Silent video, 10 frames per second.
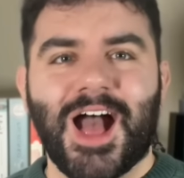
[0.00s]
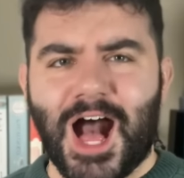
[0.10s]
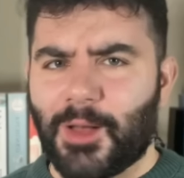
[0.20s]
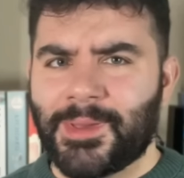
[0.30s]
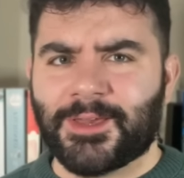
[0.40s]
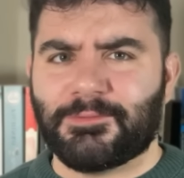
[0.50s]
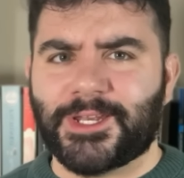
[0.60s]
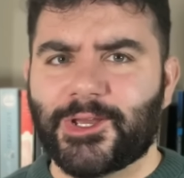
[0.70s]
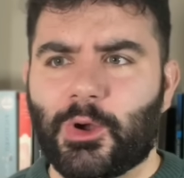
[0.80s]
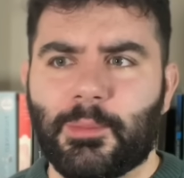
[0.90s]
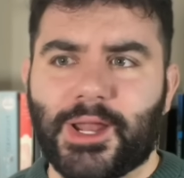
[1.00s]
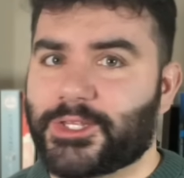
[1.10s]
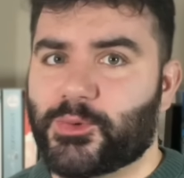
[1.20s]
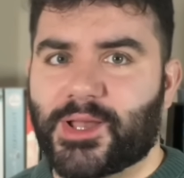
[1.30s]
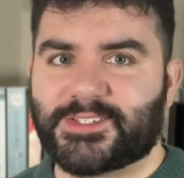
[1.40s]
I'll make a video about a
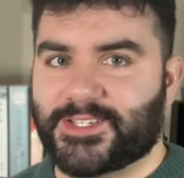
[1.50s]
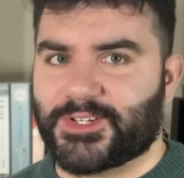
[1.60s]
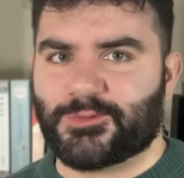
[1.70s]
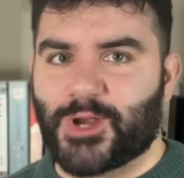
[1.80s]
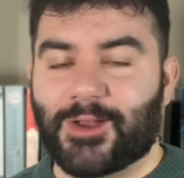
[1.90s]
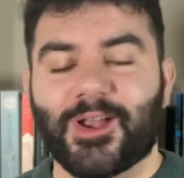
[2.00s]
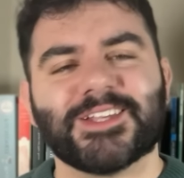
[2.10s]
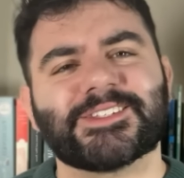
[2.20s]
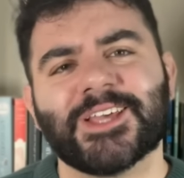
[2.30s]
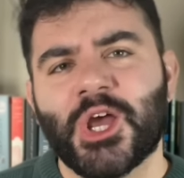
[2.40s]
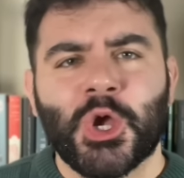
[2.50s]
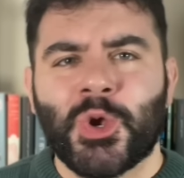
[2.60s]
US season of Drag Race.